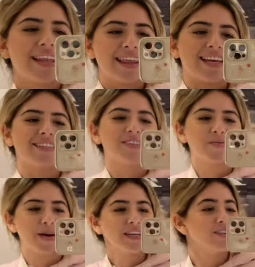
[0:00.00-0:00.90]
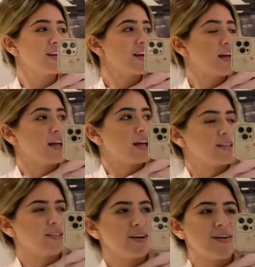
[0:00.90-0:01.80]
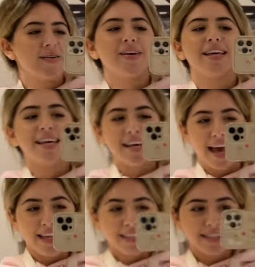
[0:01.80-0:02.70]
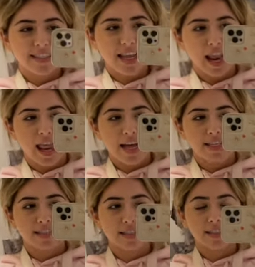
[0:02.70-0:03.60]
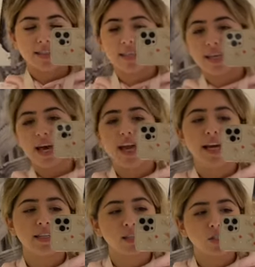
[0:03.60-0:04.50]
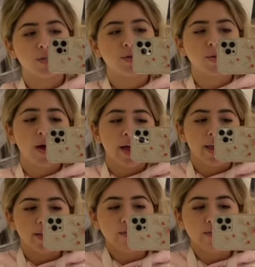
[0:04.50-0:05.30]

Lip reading: thank you so much. So yes, let's get into the